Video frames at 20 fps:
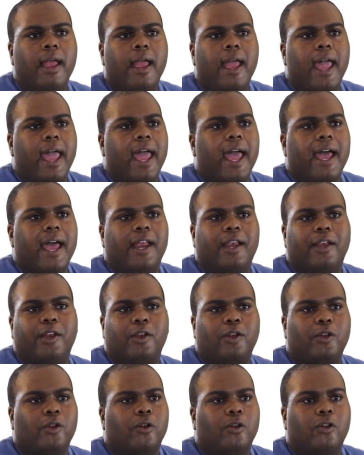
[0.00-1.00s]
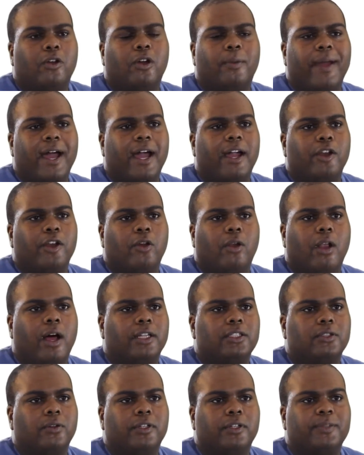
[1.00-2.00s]
and you'll look back on your law
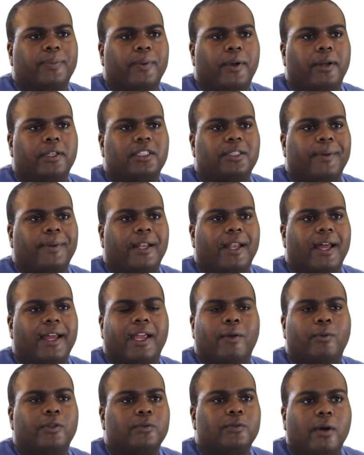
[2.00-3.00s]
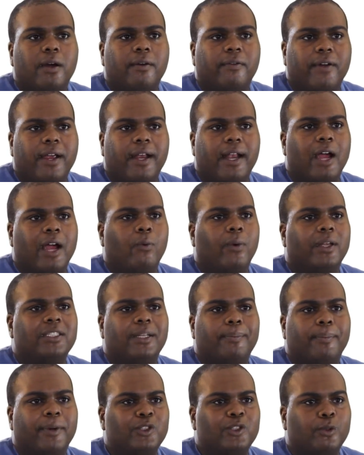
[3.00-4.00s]
school experience and be like, it was worth it, I
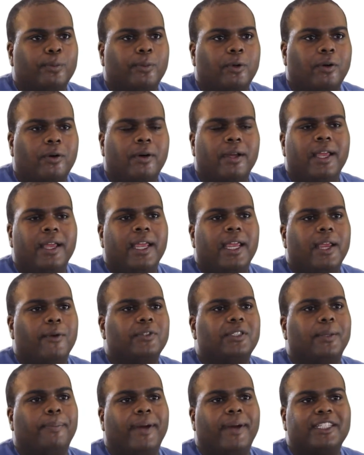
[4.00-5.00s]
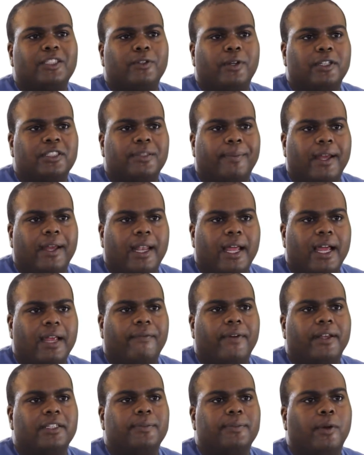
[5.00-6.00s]
wasn't miserable, it was the best years of my life
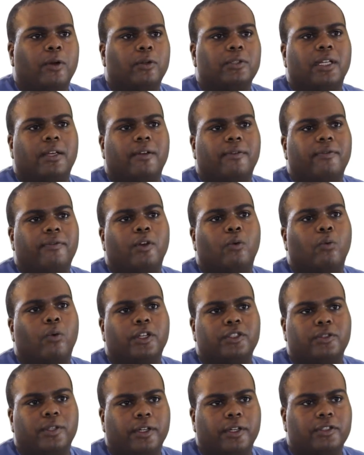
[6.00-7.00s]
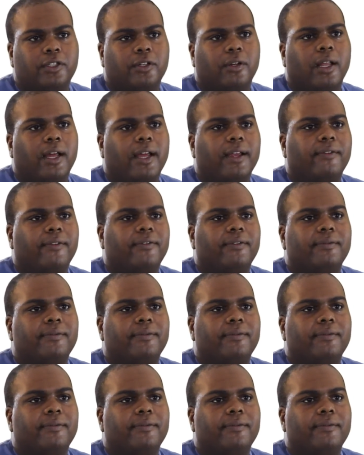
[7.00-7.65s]
as opposed to the worst years of your life.